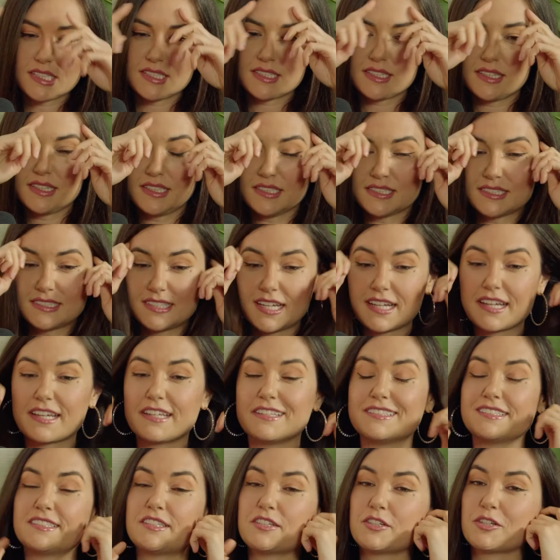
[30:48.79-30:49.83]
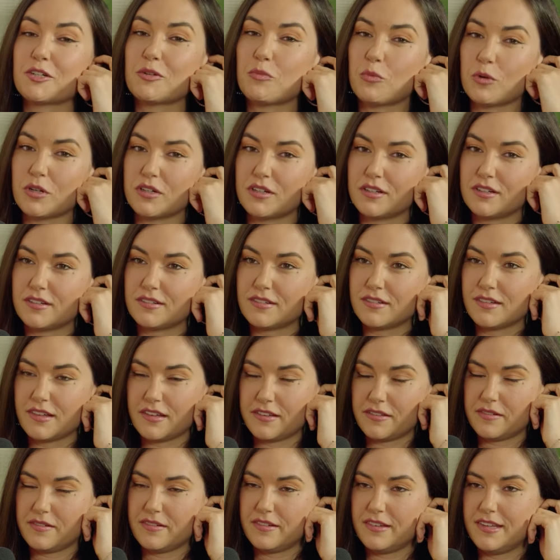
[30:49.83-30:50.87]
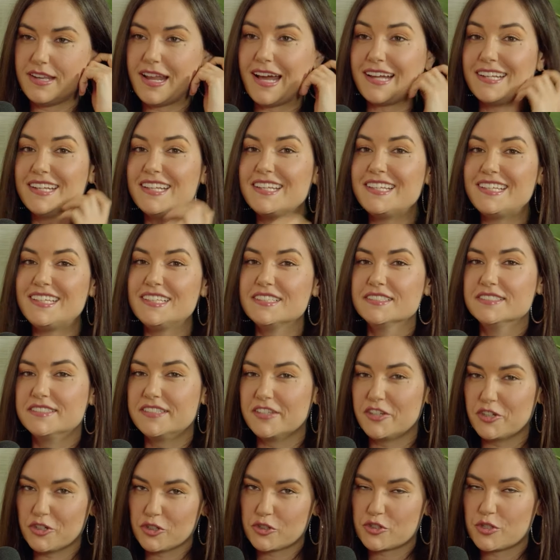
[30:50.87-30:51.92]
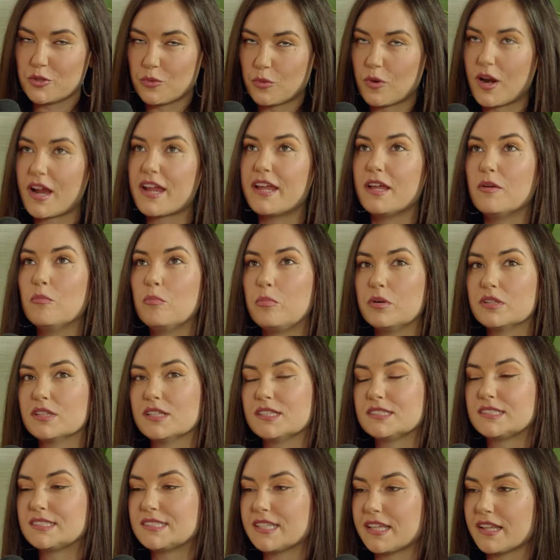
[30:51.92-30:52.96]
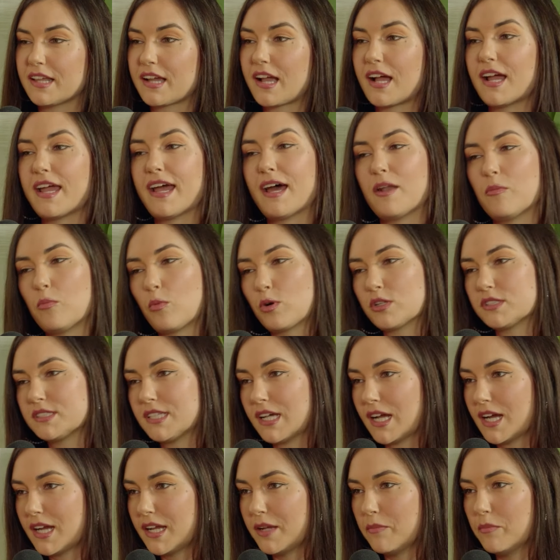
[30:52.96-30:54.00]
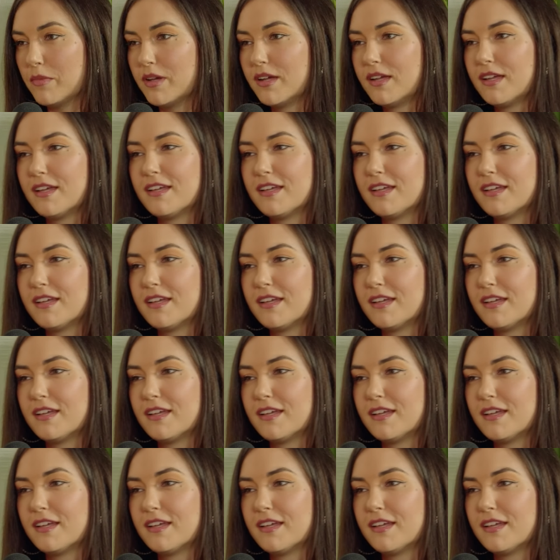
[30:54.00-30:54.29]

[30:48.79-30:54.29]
the second and third were uh, not easier to write, but let's say like I had more time.